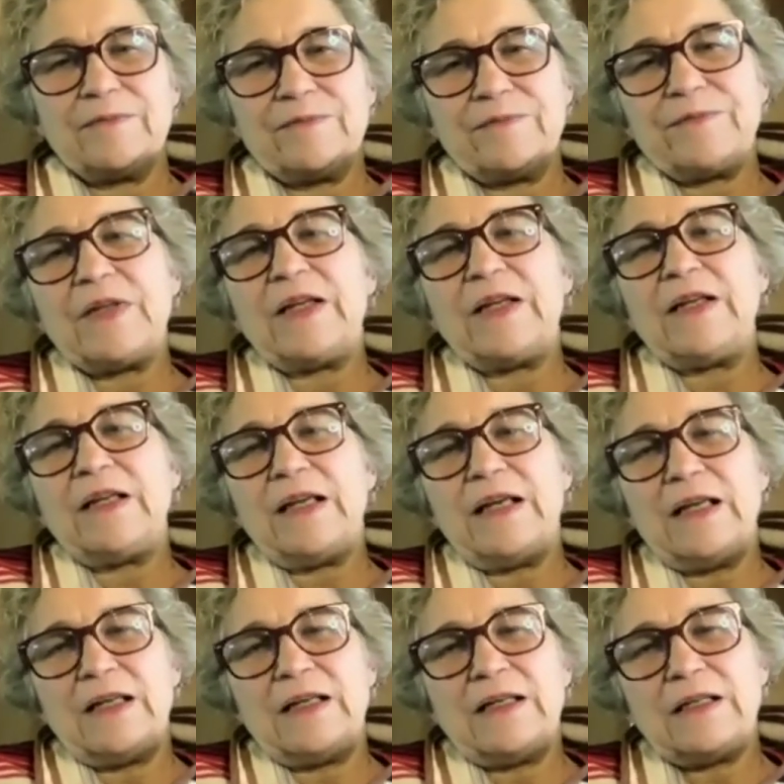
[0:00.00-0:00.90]

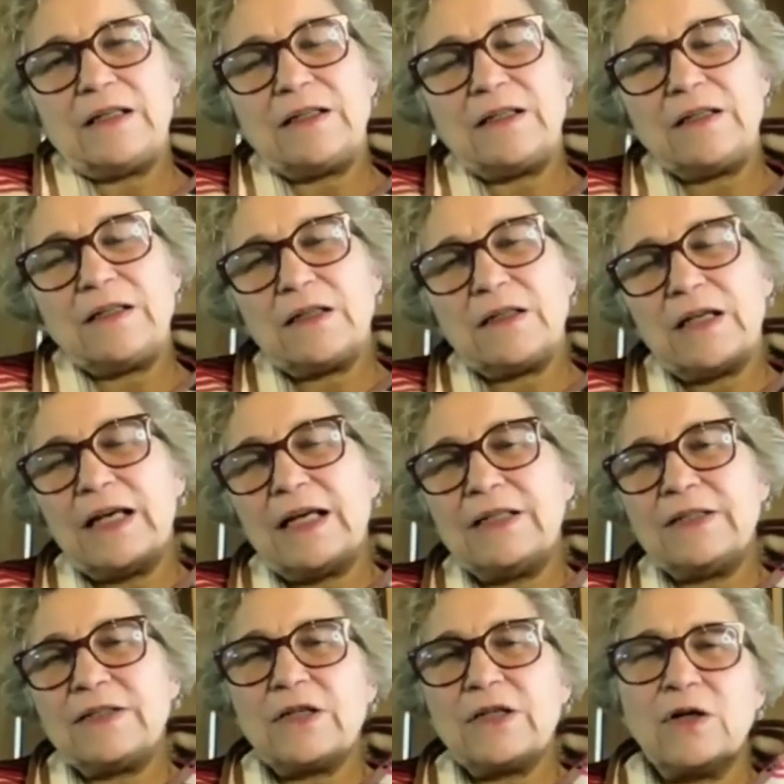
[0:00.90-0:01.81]

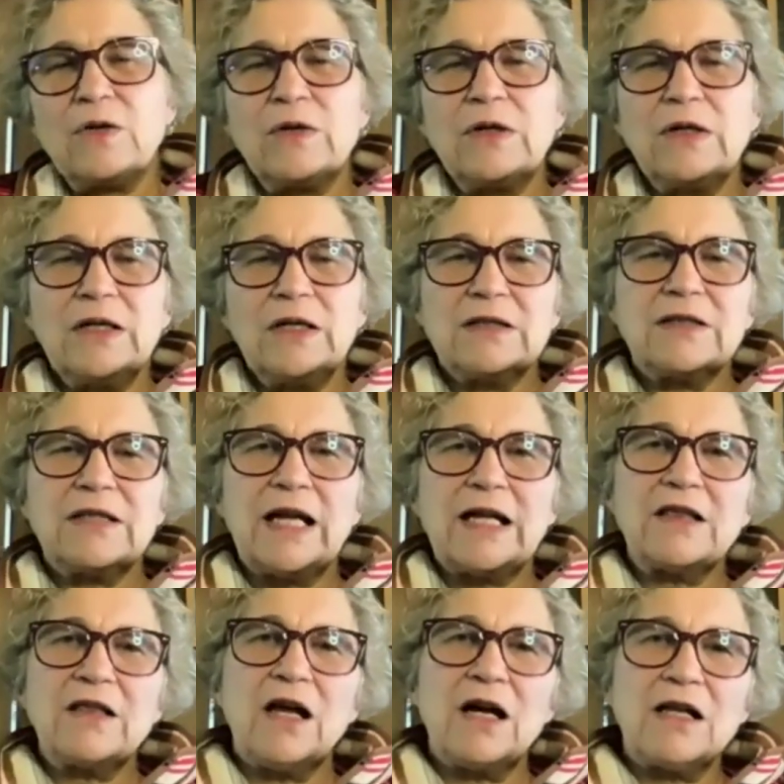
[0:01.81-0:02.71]
And so,
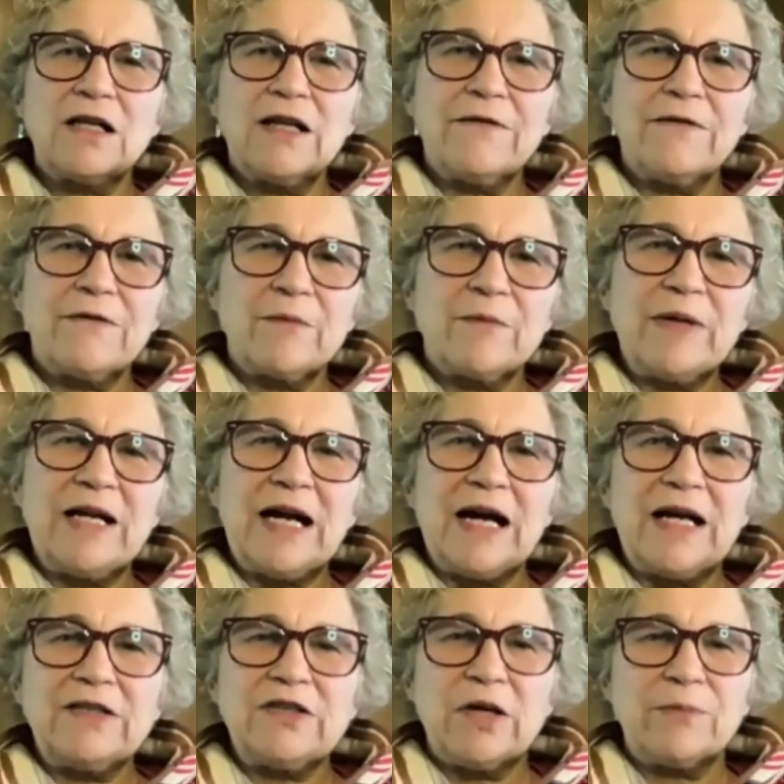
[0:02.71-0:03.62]
like, luckily for me,
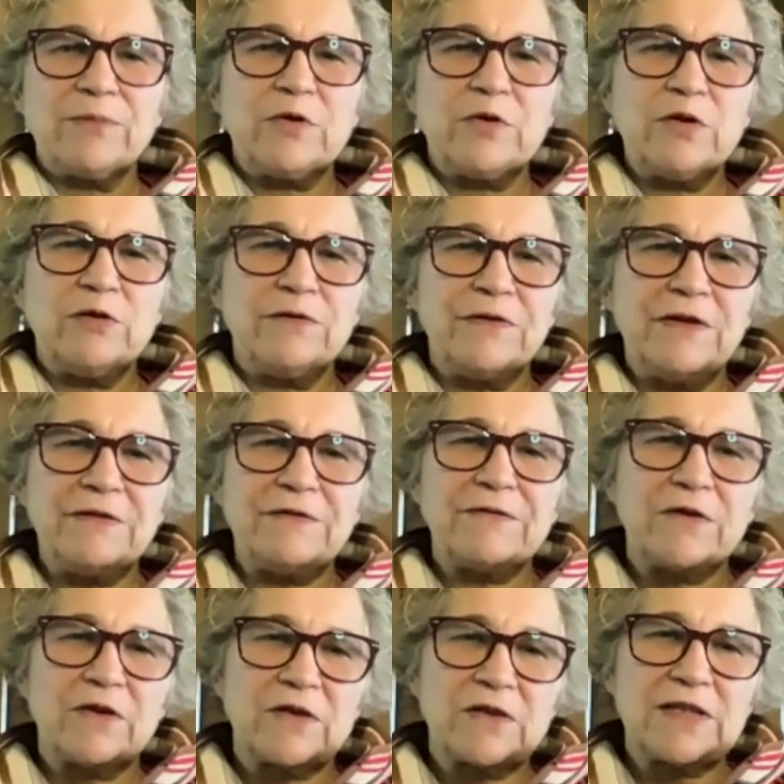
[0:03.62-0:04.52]
I jumped 2 feet
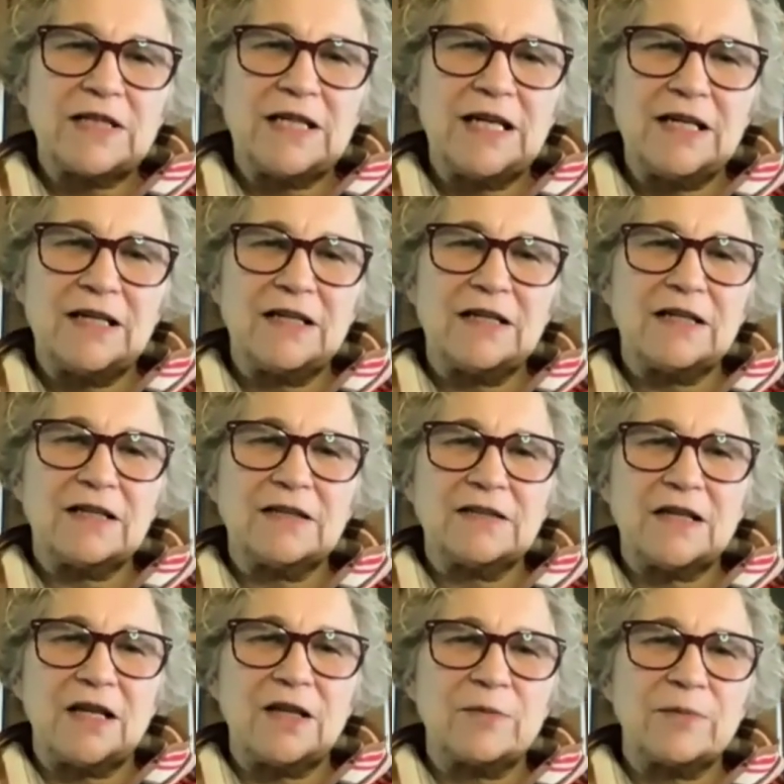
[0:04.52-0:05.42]
first in, because
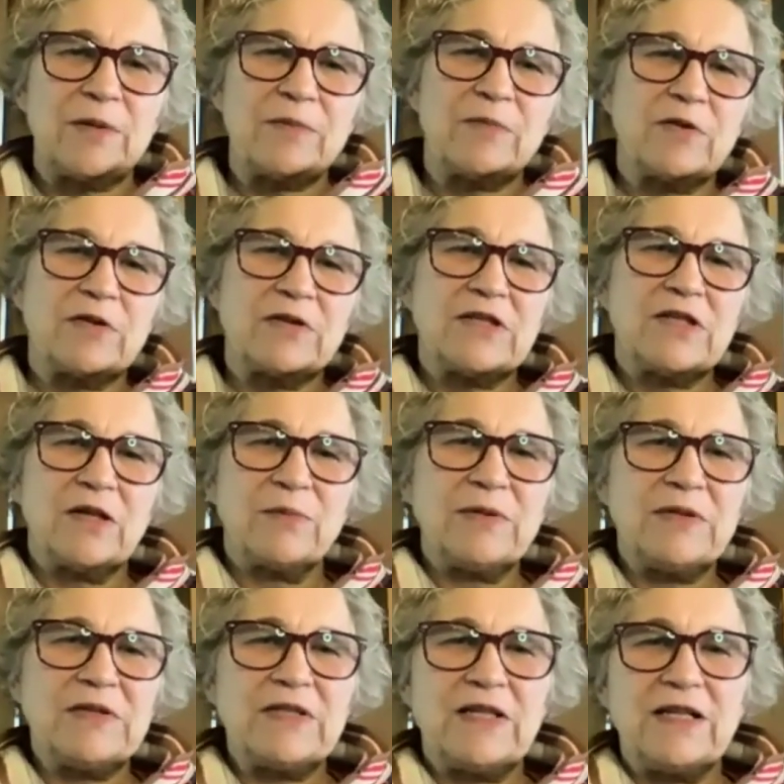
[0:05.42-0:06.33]
other people would still
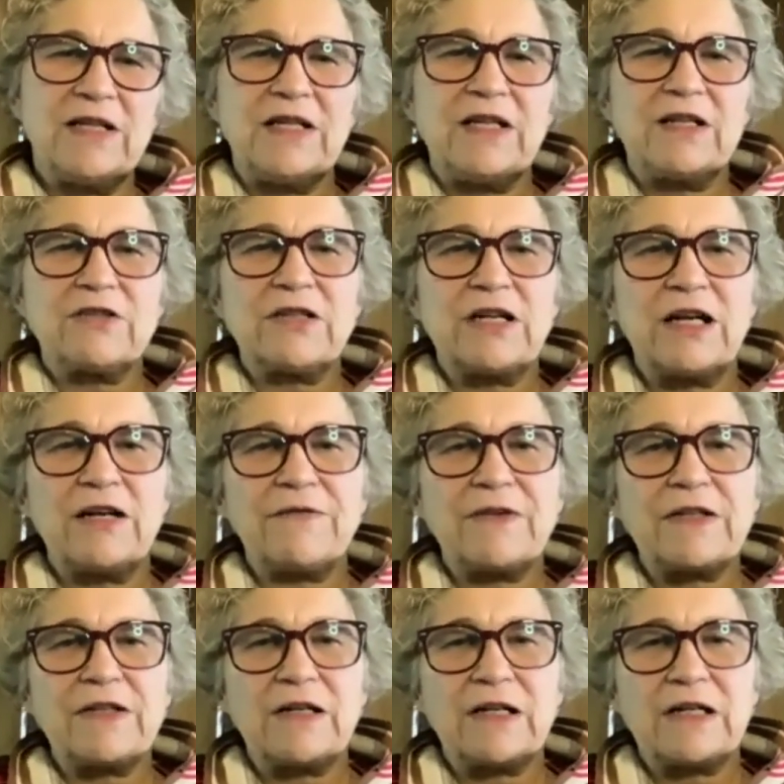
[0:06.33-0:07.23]
be sitting there trying to
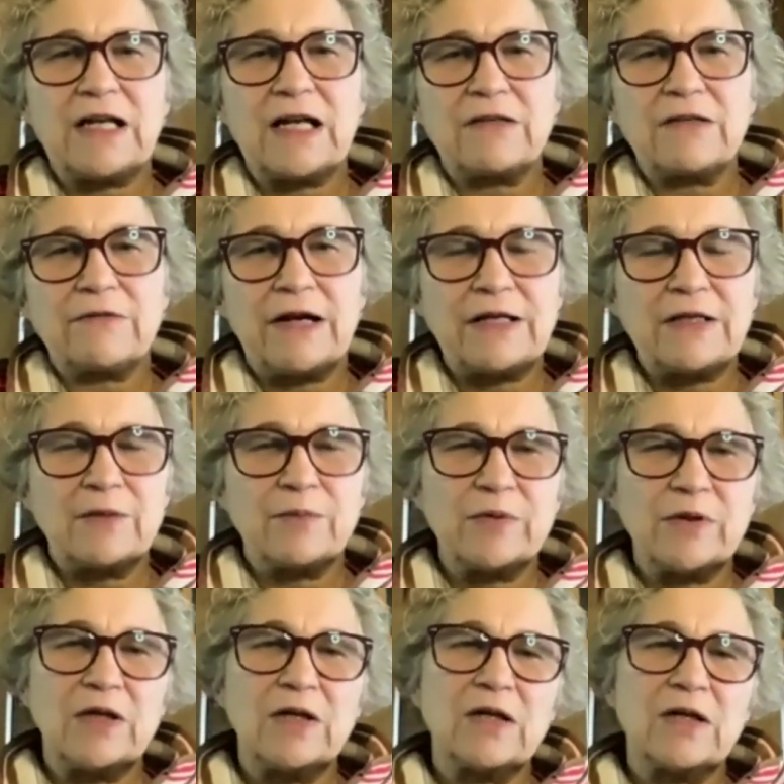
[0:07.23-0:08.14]
figure out how to write the
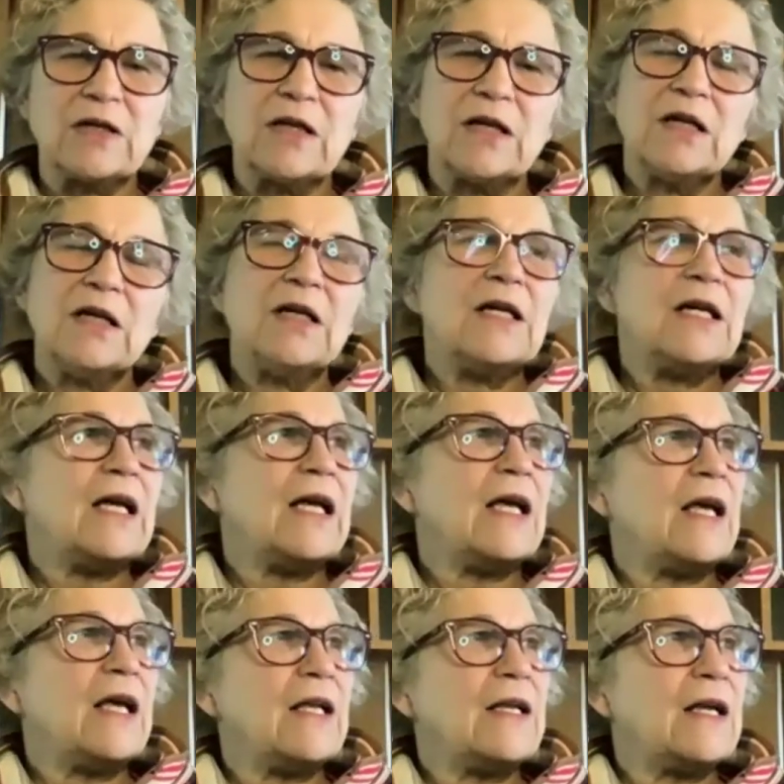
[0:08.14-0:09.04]
book.
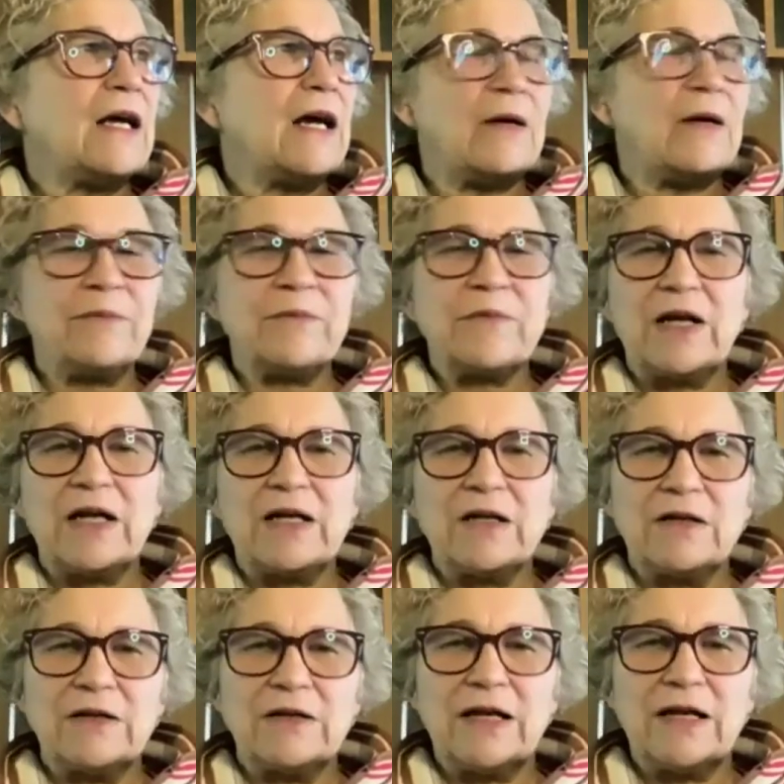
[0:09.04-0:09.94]
And I'm like,
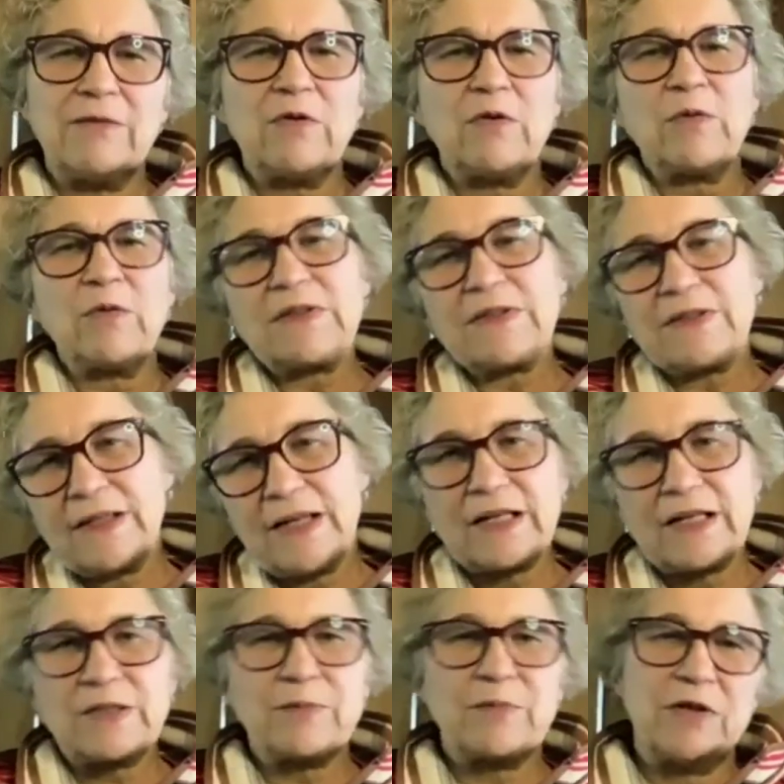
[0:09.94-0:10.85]
all right, well, what's the
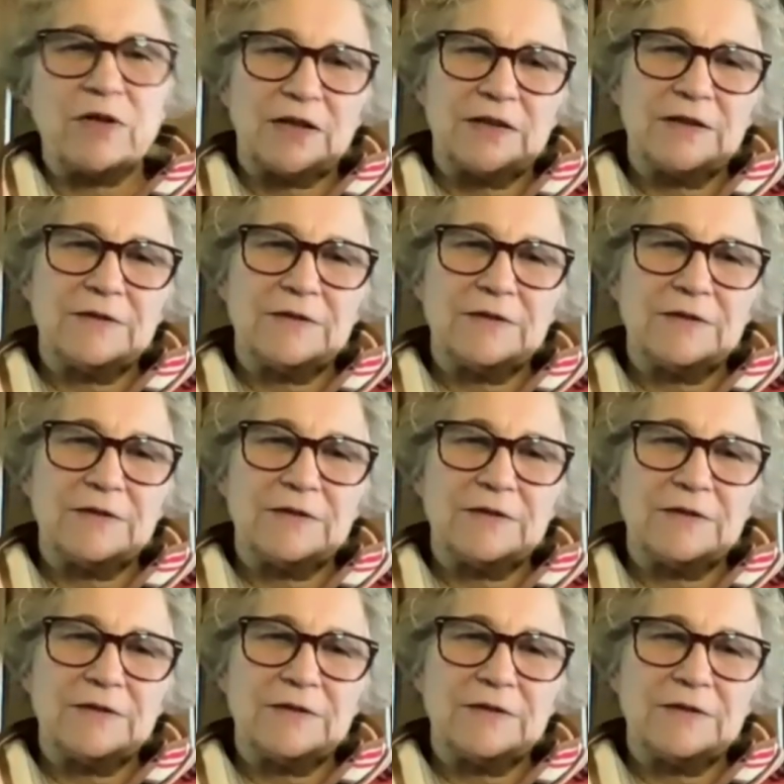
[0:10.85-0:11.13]
next book?